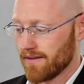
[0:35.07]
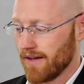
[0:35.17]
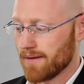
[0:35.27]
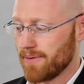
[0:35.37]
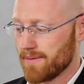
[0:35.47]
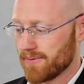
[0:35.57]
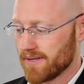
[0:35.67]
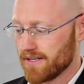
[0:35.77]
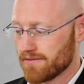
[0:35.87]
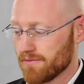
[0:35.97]
Got a paper
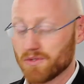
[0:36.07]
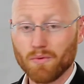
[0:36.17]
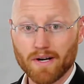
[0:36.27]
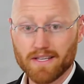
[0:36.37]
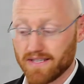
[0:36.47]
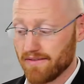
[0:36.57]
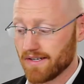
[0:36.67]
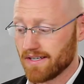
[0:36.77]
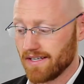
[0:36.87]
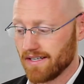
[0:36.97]
here from
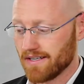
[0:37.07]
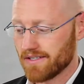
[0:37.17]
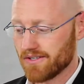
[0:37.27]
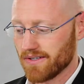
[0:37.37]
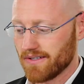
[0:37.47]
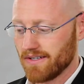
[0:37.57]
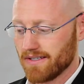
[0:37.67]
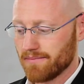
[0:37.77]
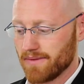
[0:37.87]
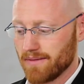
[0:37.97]
2017 in a journal
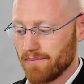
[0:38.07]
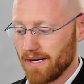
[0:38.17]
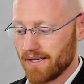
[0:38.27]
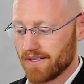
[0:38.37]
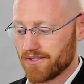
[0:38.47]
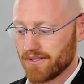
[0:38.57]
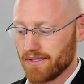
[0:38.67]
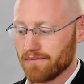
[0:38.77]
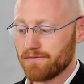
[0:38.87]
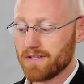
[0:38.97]
called the American
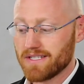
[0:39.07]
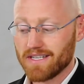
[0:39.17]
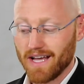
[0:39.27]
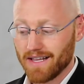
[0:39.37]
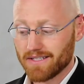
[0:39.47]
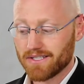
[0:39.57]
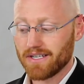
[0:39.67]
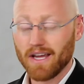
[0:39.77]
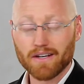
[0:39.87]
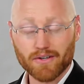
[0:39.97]
Journal of
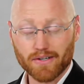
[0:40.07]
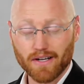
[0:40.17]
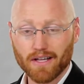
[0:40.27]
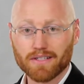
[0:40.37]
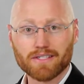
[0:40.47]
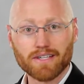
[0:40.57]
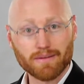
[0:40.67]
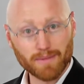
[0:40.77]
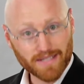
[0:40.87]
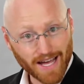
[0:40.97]
Physiology, Endocrinology,
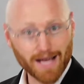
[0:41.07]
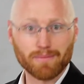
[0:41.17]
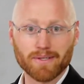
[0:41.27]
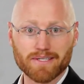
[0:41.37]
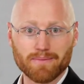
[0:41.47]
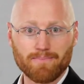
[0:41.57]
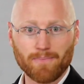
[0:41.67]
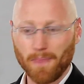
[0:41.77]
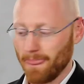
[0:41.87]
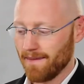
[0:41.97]
and Metabolism.
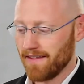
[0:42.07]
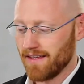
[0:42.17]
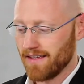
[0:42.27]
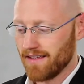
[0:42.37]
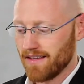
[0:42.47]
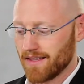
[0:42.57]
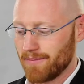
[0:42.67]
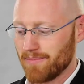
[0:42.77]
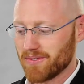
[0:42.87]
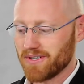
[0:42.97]
The
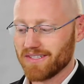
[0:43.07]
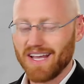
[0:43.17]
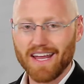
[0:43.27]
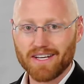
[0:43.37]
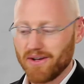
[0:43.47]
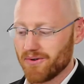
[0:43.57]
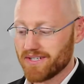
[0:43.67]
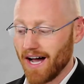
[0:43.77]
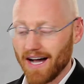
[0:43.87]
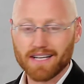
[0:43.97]
paper is called
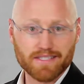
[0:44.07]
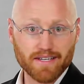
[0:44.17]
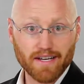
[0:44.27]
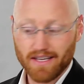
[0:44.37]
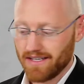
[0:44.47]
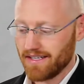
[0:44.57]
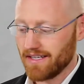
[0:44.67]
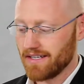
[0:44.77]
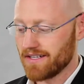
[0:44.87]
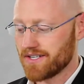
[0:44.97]
Endotoxin
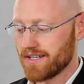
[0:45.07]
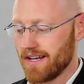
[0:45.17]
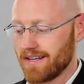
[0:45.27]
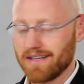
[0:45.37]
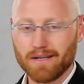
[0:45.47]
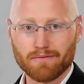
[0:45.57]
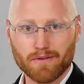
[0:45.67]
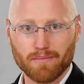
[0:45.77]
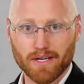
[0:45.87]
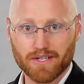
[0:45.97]
Initiated
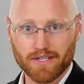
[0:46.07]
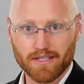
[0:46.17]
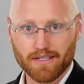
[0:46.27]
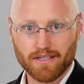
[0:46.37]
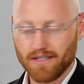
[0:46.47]
Inflammation.